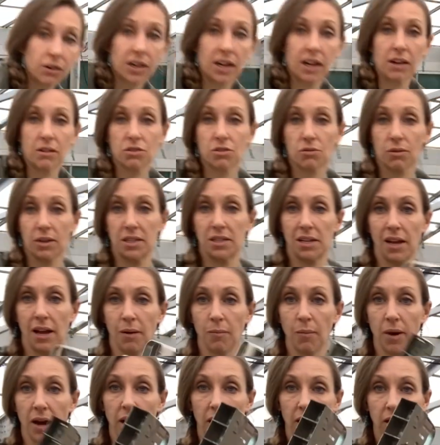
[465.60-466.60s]
now. So I
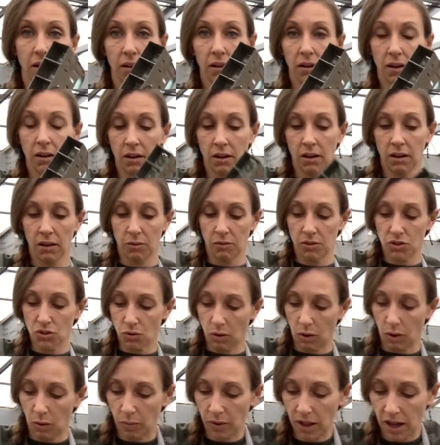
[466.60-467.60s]
take my
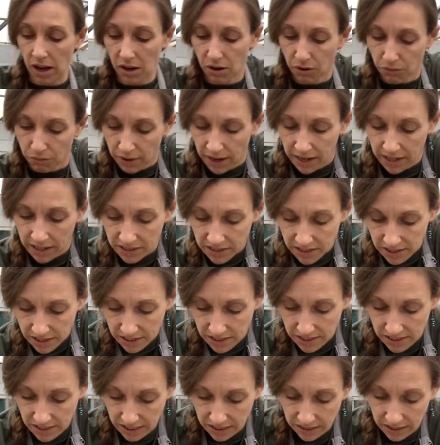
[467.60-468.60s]
soil blocker right into the
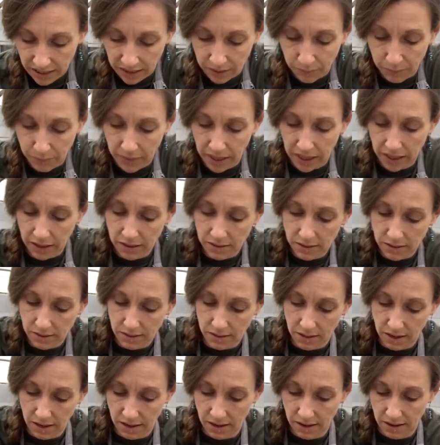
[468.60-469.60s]
seedling mix,